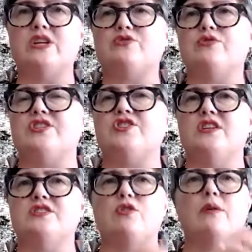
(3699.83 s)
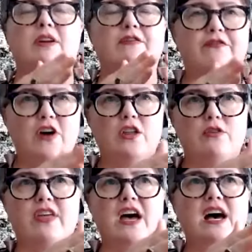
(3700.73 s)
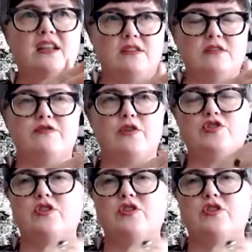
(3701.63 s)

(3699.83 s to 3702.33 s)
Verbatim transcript: So I'm going to follow that devotional path.